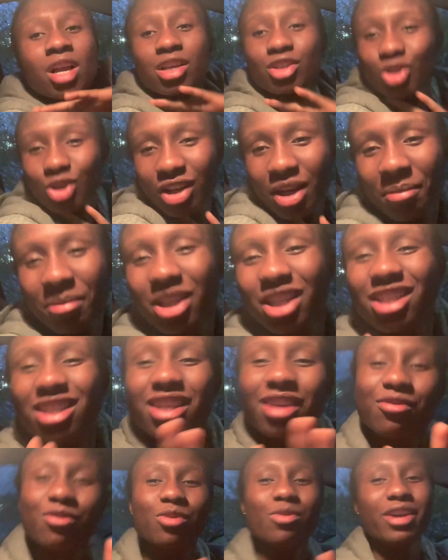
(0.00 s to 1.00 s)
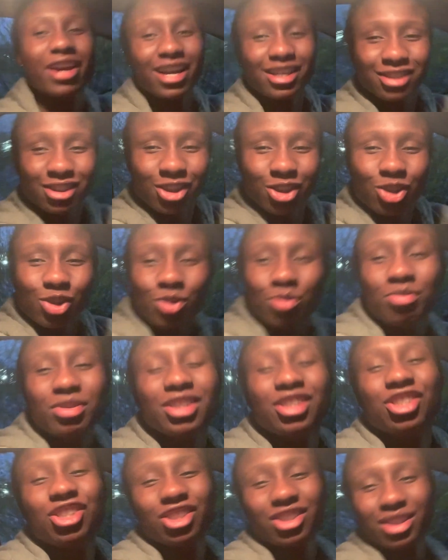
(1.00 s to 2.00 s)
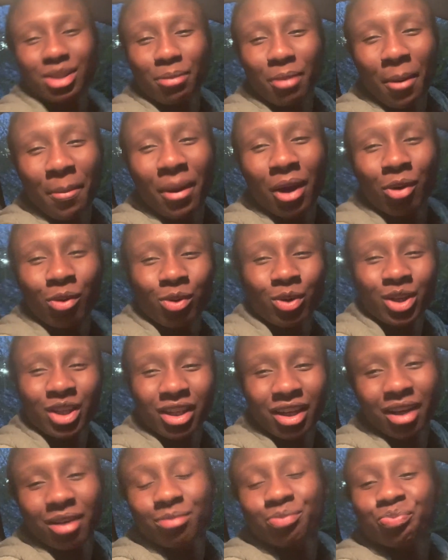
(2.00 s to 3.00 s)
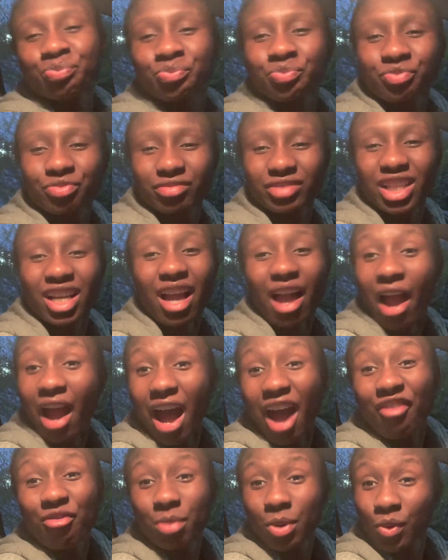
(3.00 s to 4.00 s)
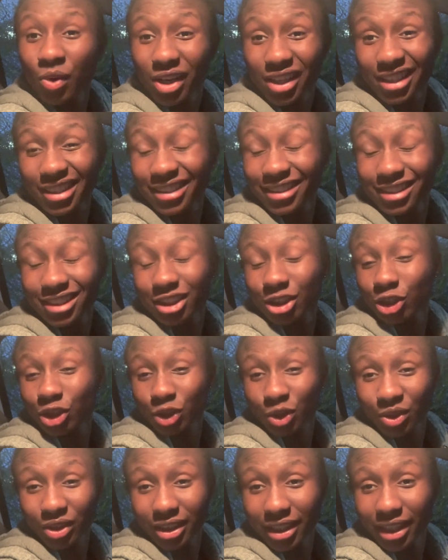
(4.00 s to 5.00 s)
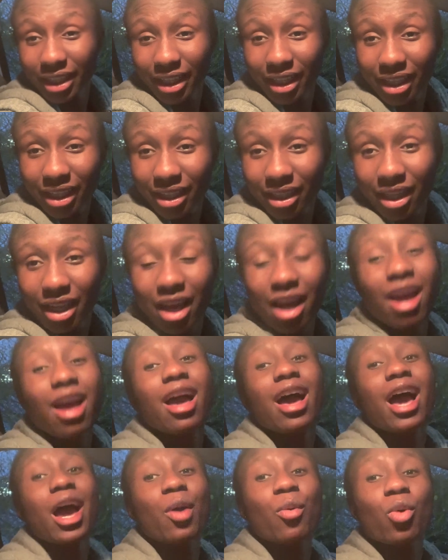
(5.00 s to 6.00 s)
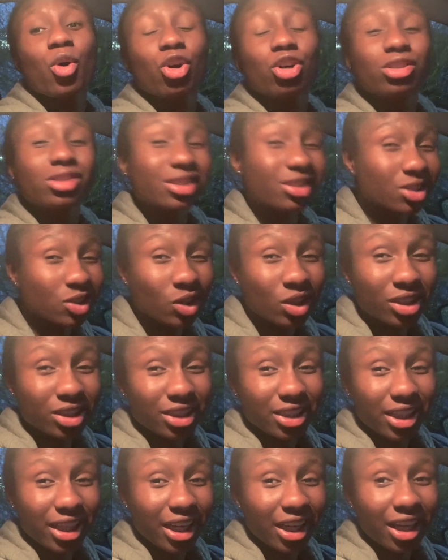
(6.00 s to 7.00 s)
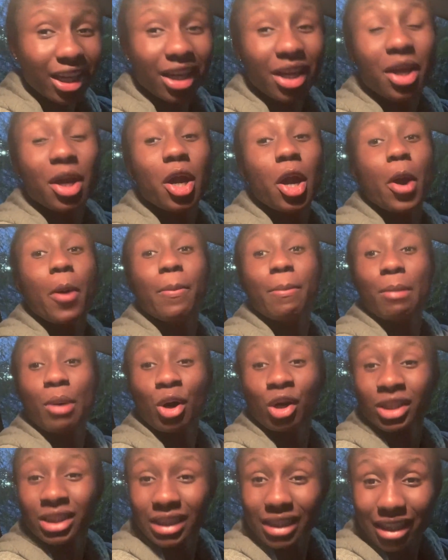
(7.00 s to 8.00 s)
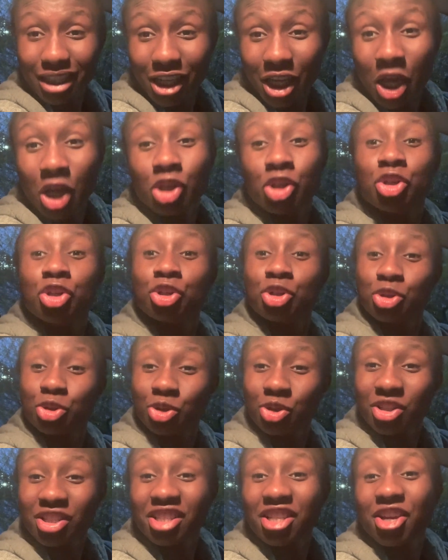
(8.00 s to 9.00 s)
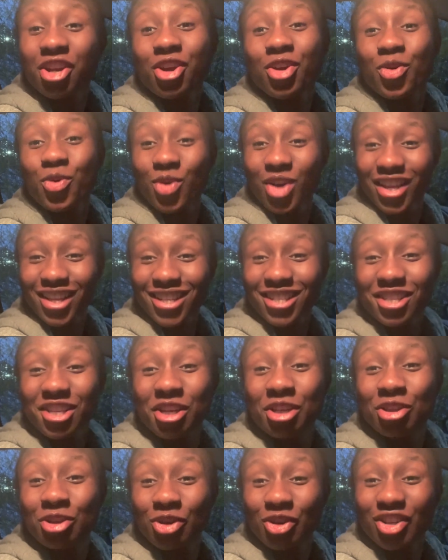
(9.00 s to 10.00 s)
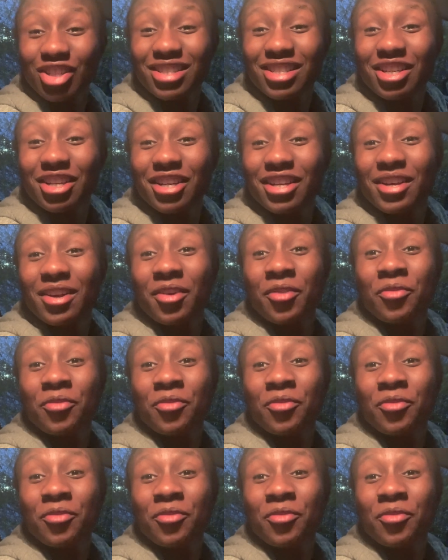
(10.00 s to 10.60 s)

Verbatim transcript: so let me give you guys a little bit gist about my work here yeah? I've been working since Sunday I worked Sunday Monday Tuesday Wednesday Thursday